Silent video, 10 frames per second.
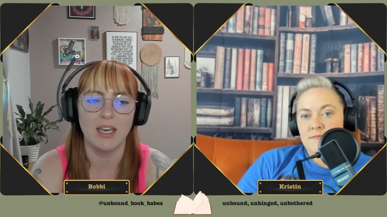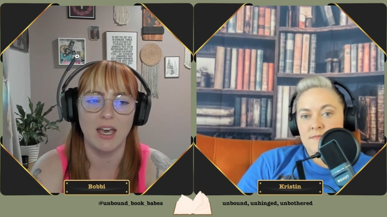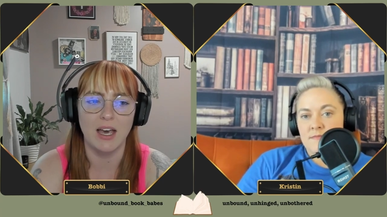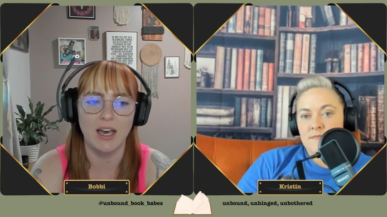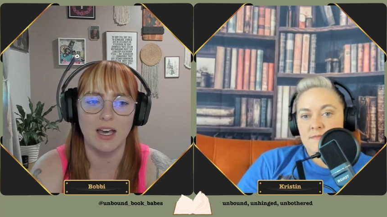
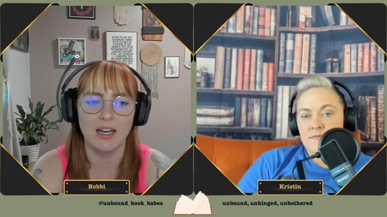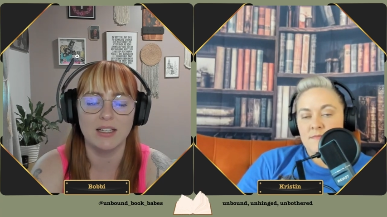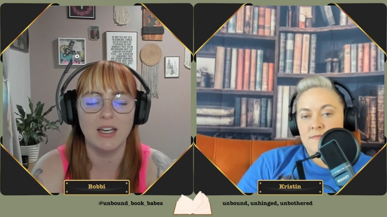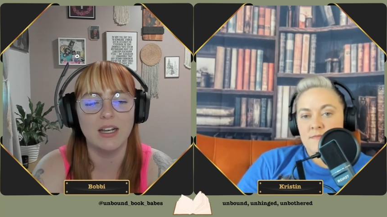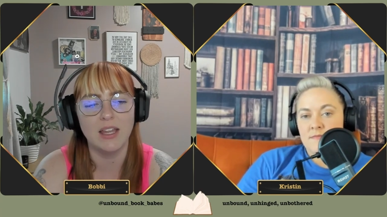Speaker 1: uh,
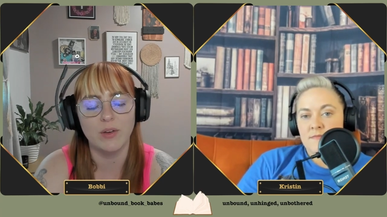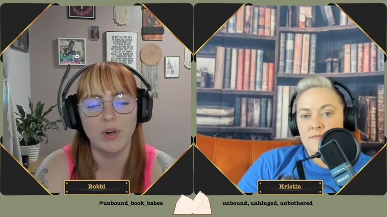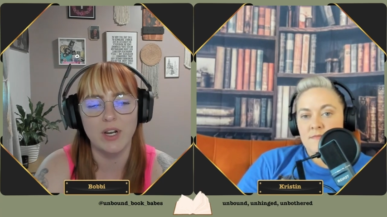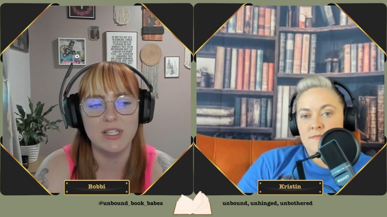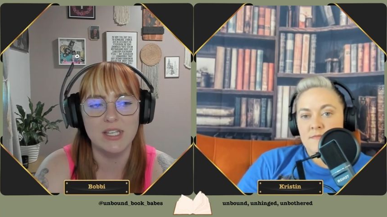kind of like
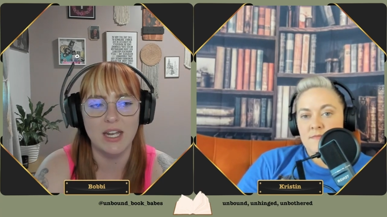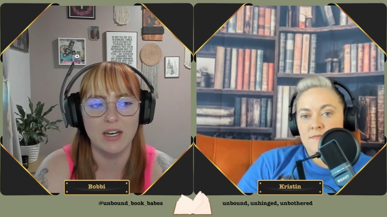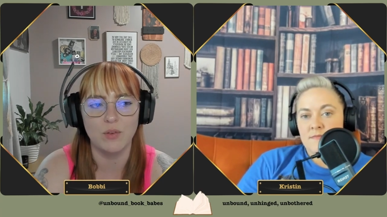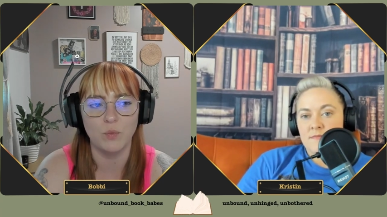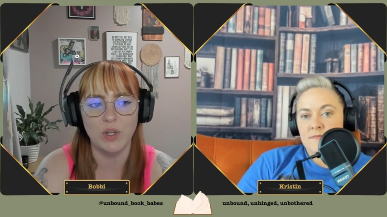what I said
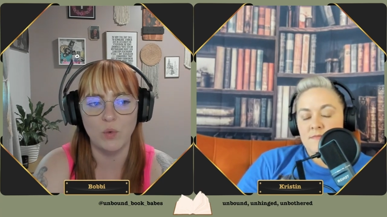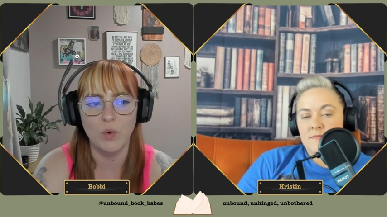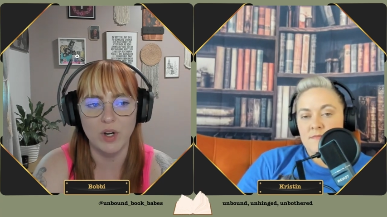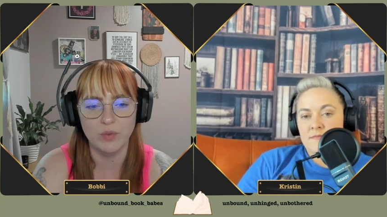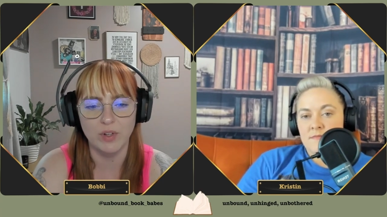in week
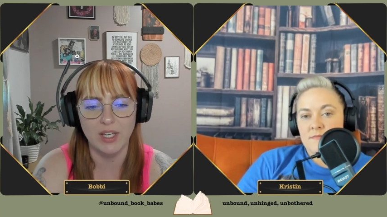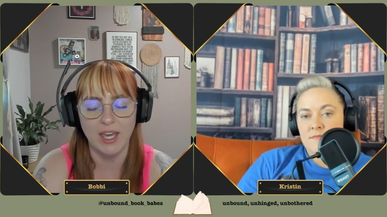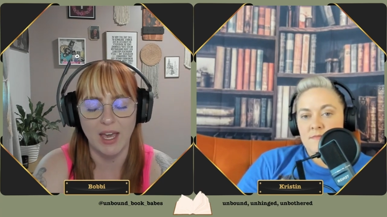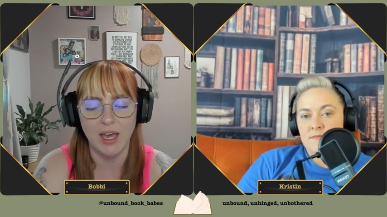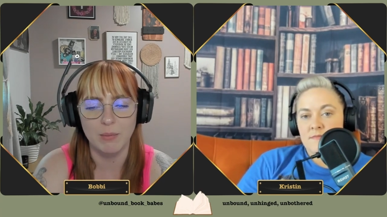one recap,